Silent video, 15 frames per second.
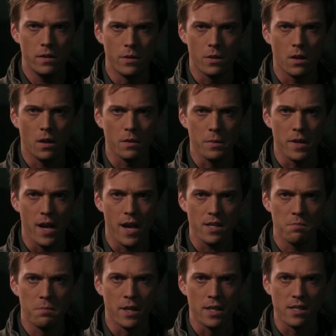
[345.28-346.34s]
You called me ass
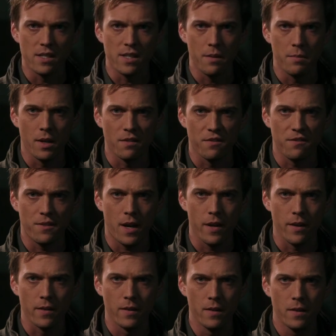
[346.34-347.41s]
butt and set me on fire.